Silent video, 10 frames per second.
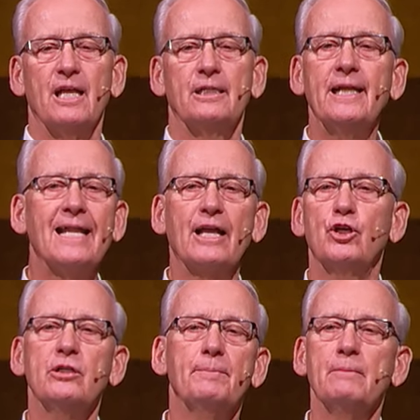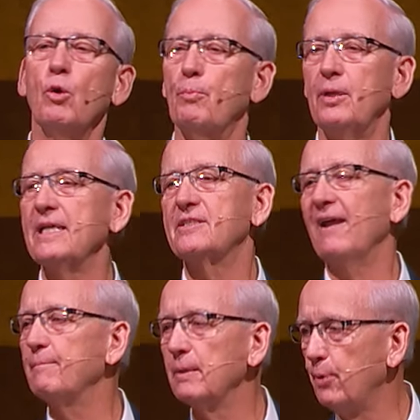Lynn and I couldn't be more pleased to
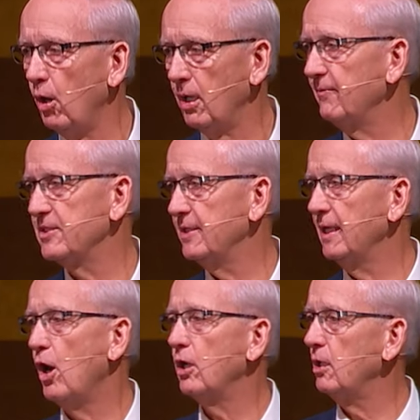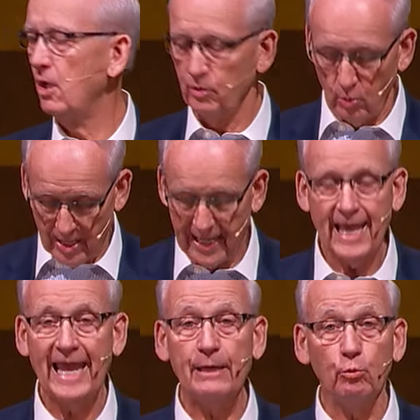have been part of this thing all along the way.
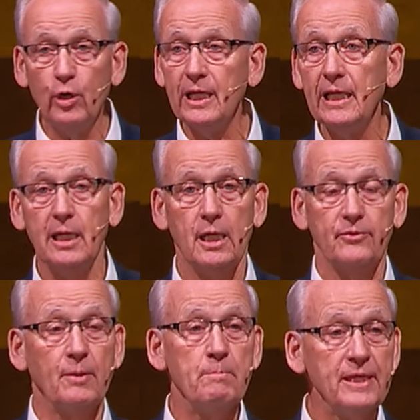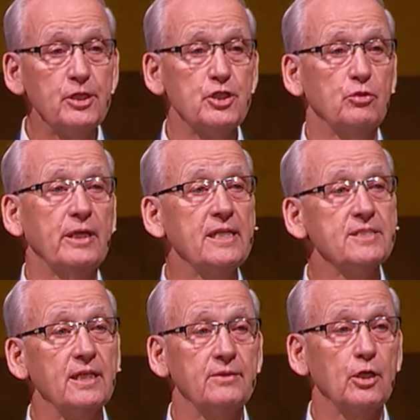And really, the ministries
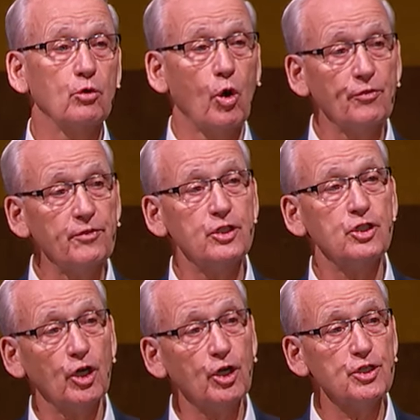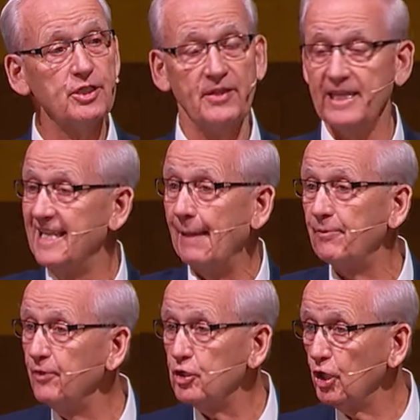and the growth of the church and the depth
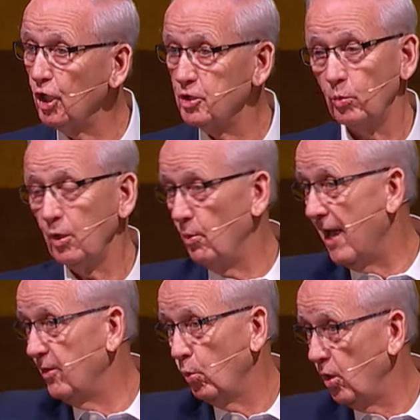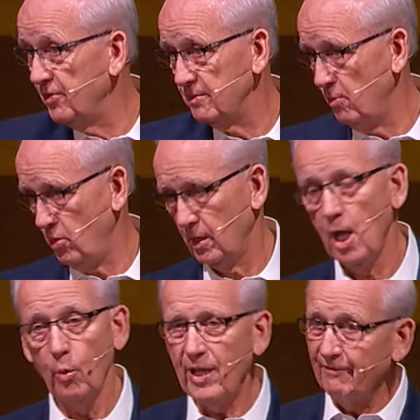of the church, we're around the world this morning.
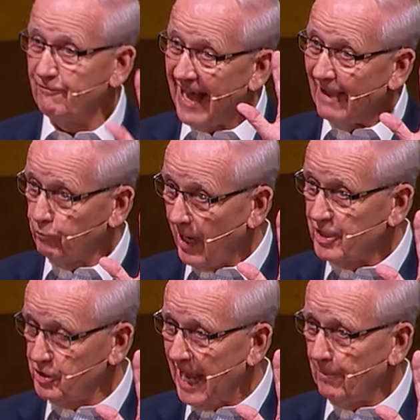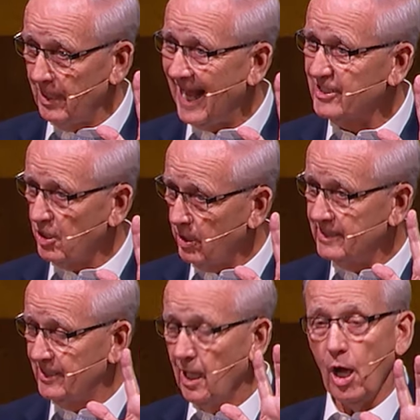We have five Christ Chapelites on,
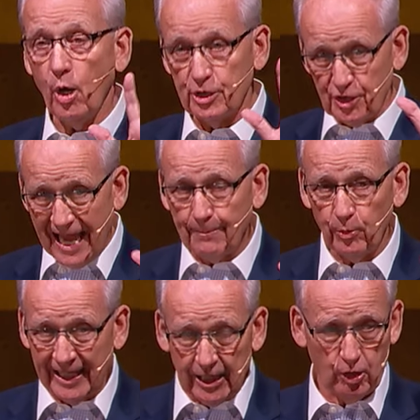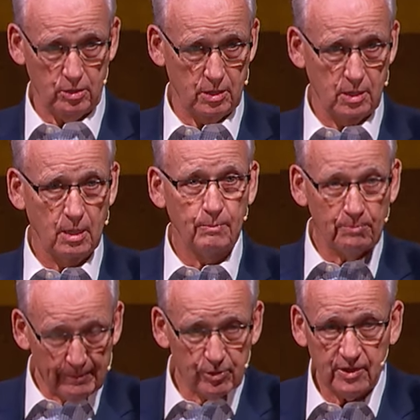on Chapel Hill,
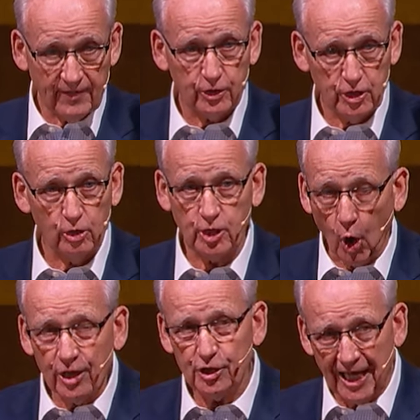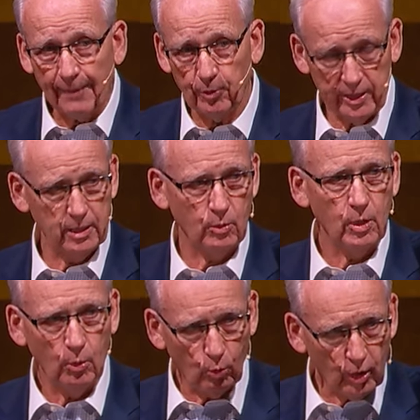members of our church on Chapel Hill,
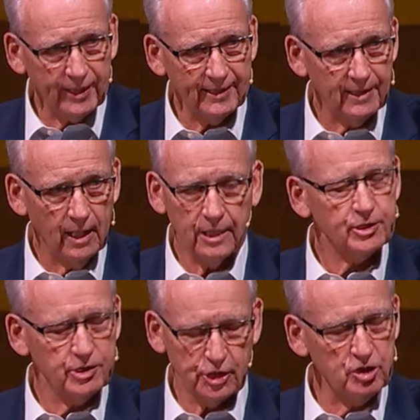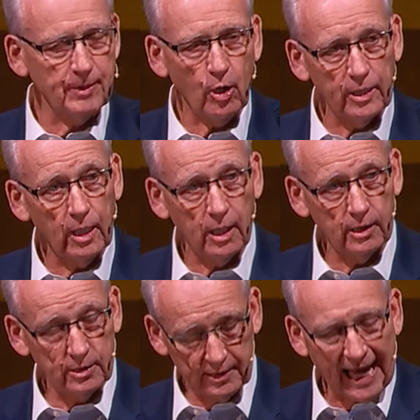working, uh, excuse me, on uh,
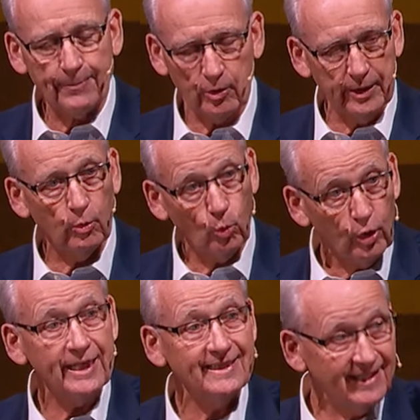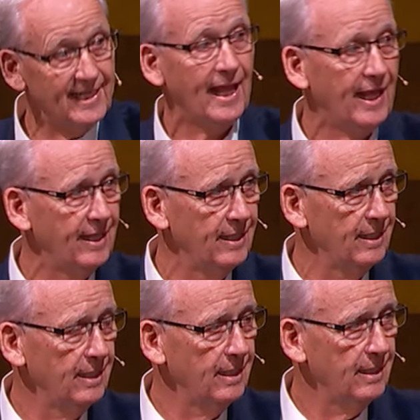Capitol Hill, working today
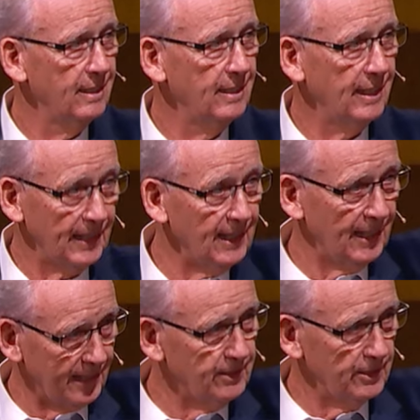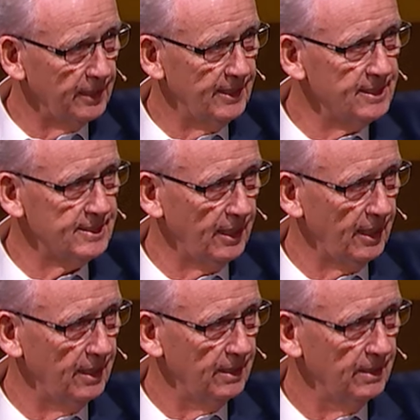in, in, in D.C.
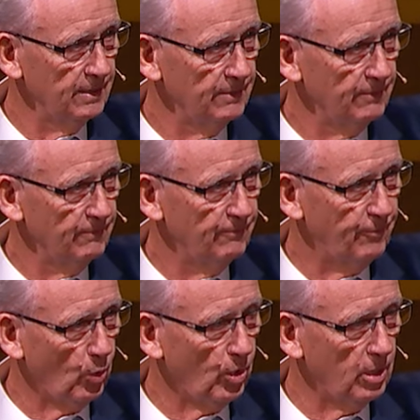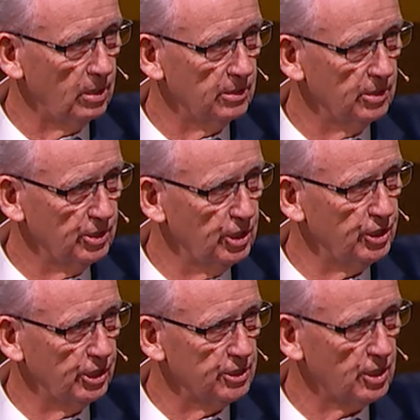for
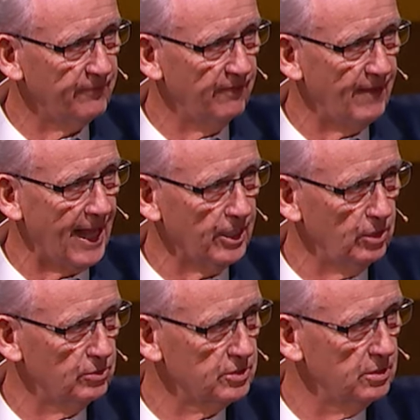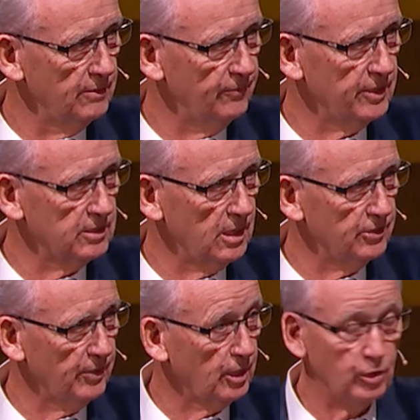good conservative values for this
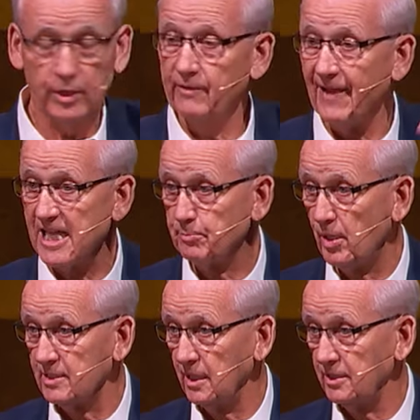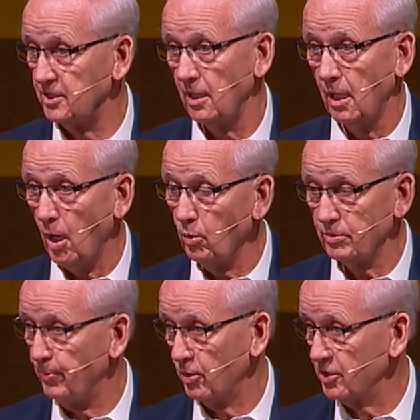country, including the vice president's
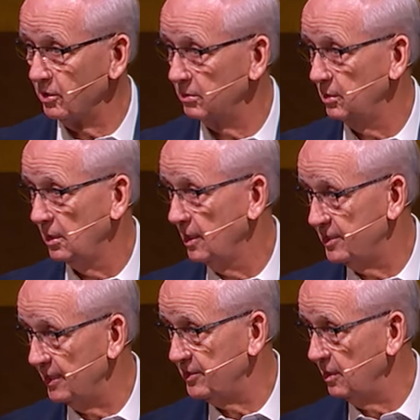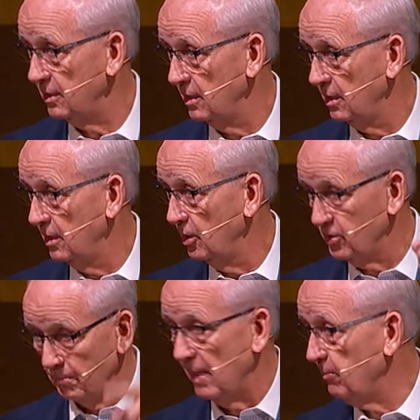own personal assistant,
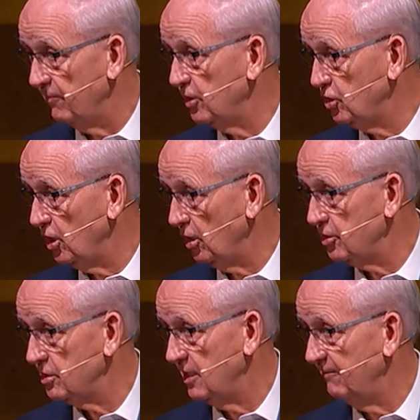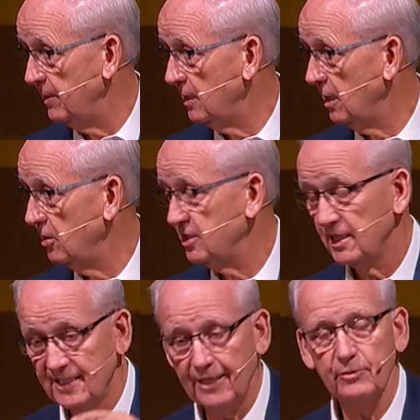who's a member of this church, Steve Pinkos, et
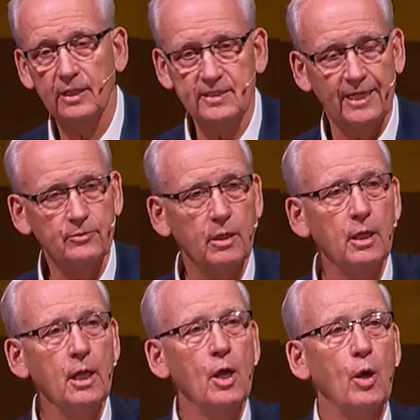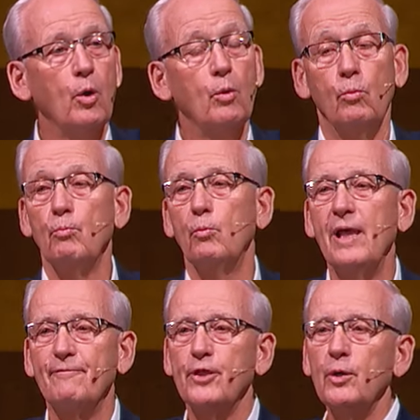cetera, et cetera. We
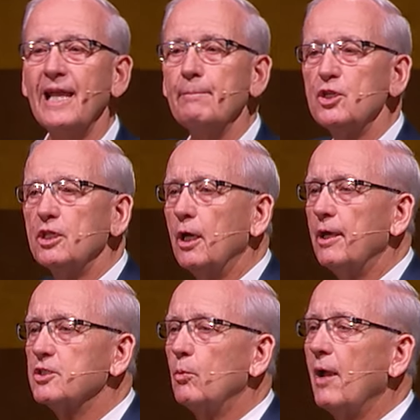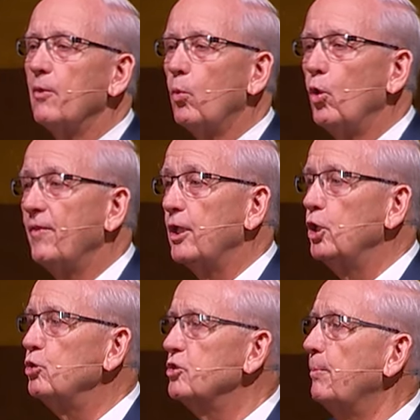have 38 missionaries around the world that
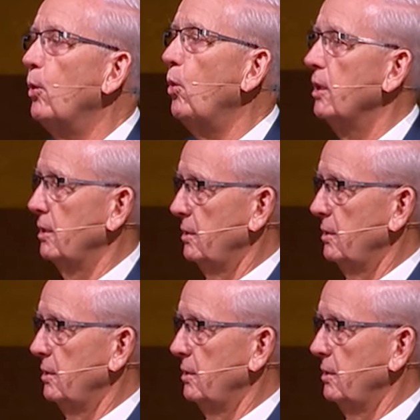you support.